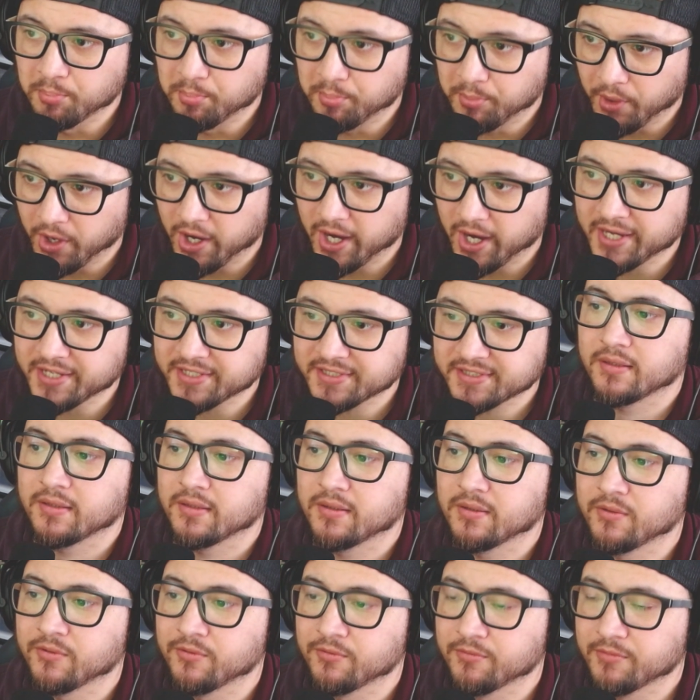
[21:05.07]
But
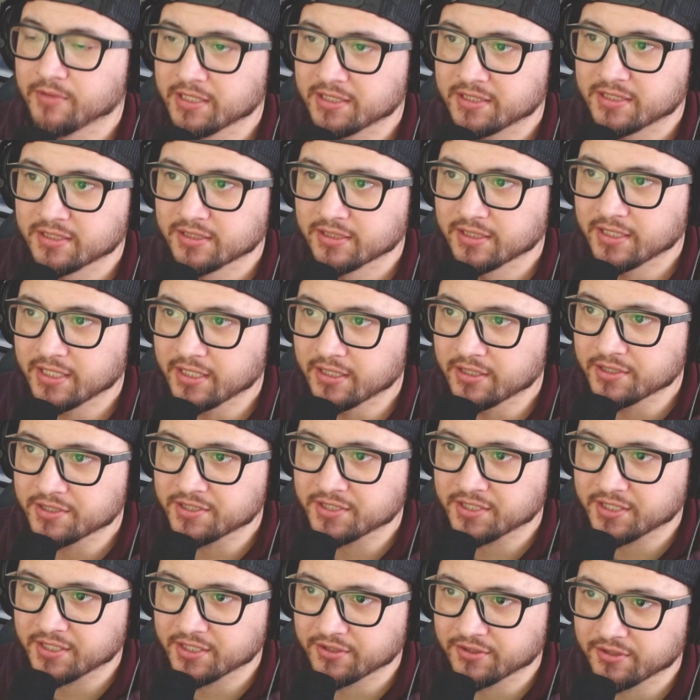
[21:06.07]
with the leader
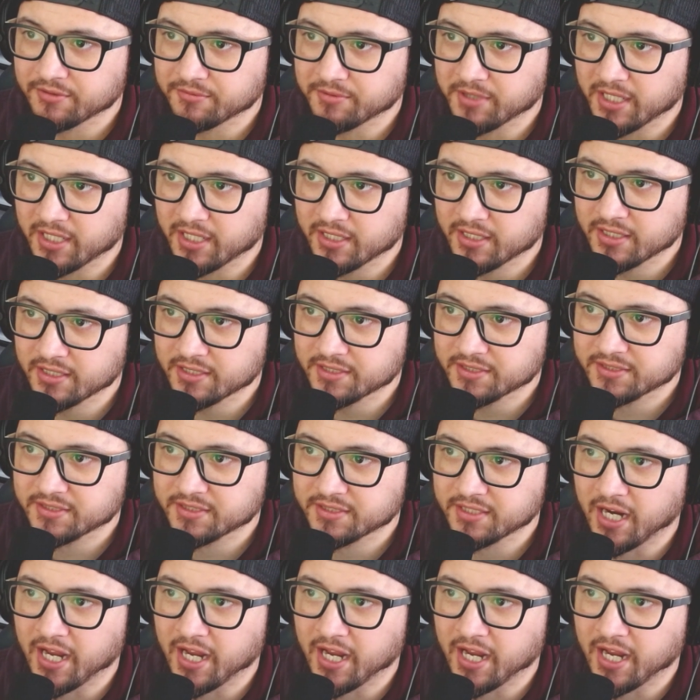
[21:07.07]
skill the way it is,